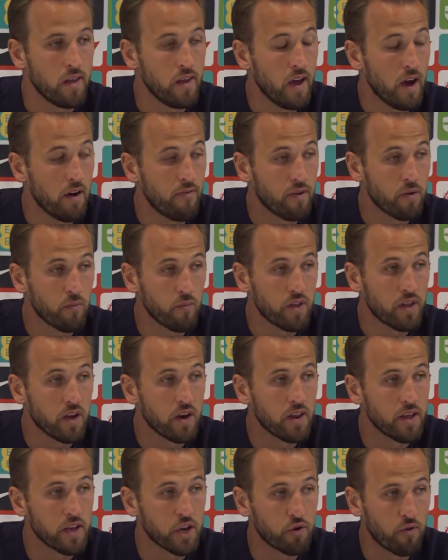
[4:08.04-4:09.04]
Yeah, I think we've
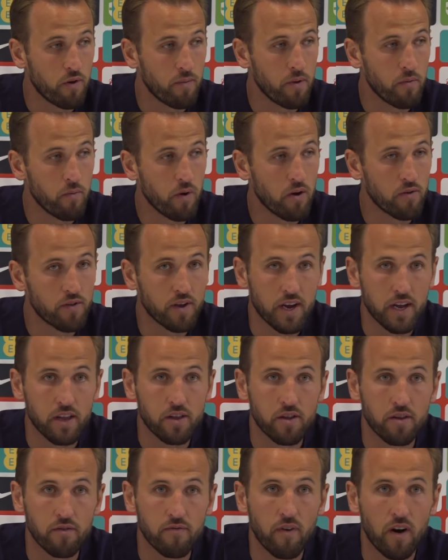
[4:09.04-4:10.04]
done extremely well to
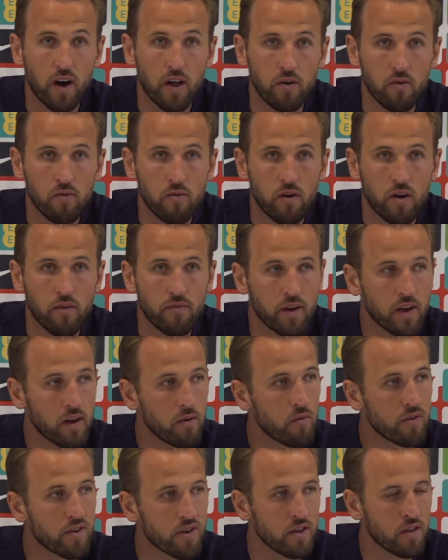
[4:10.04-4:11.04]
get to the final. I think
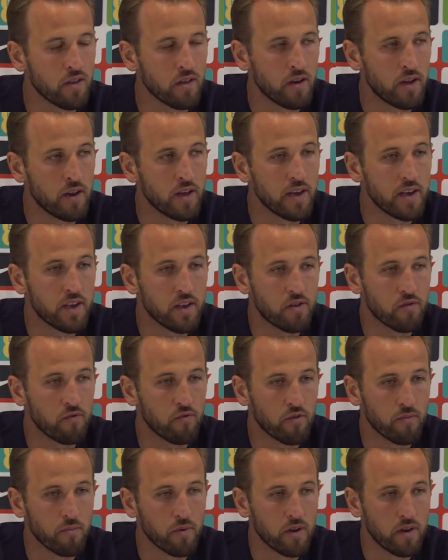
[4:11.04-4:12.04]
it wasn't an easy
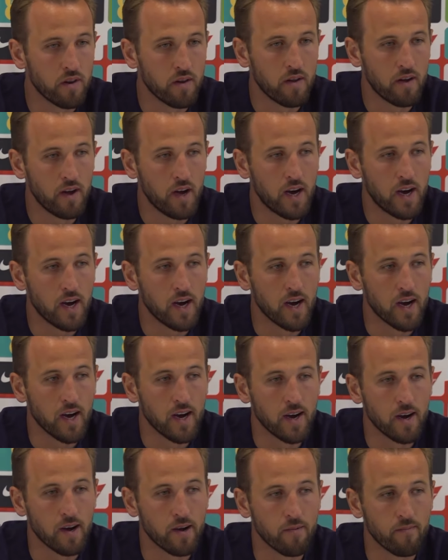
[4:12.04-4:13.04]
tournament.
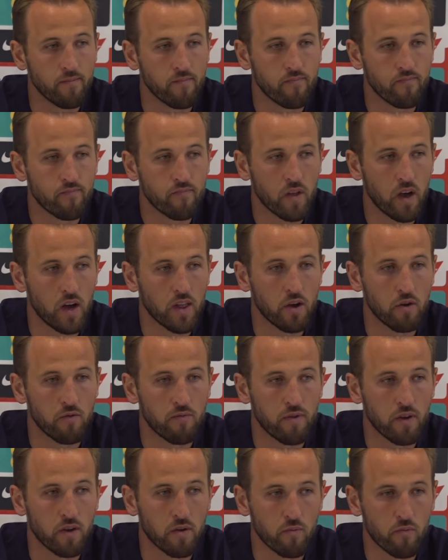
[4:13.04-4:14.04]
I
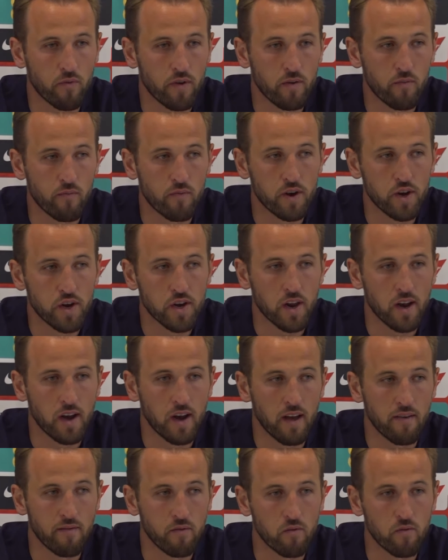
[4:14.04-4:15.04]
don't think we reached the
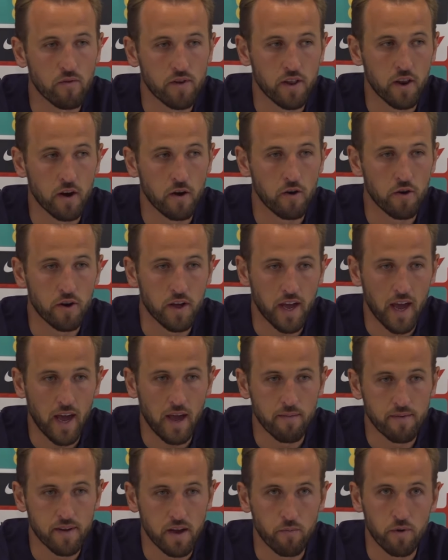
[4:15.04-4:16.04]
levels in a lot of the
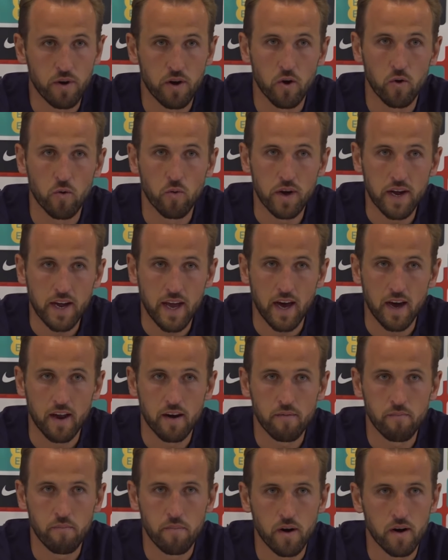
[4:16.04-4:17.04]
games that we know we
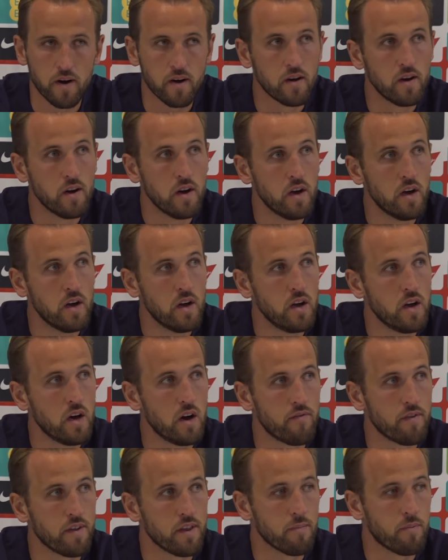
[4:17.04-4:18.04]
can, but
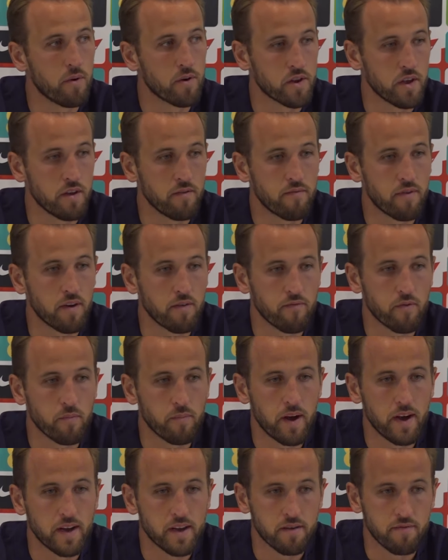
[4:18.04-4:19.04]
I think the positive thing
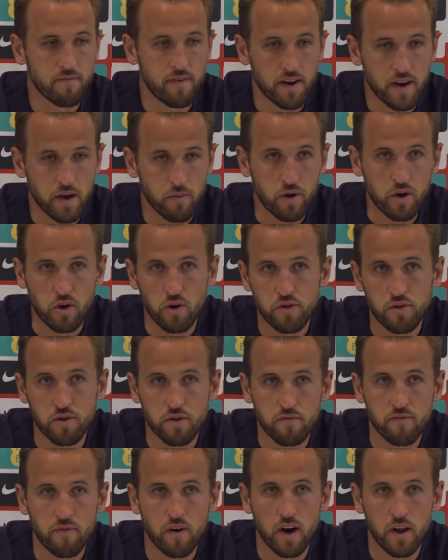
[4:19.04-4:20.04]
from that is the fact that we got
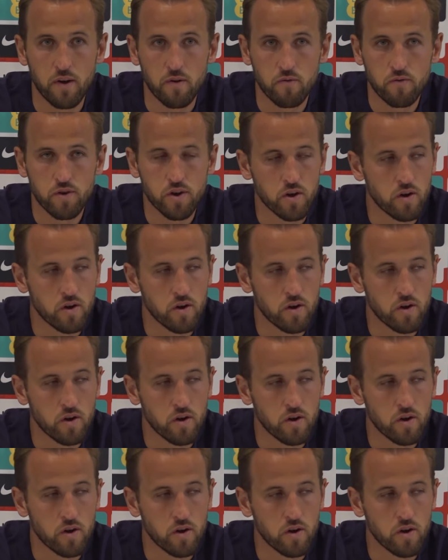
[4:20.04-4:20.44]
to the final.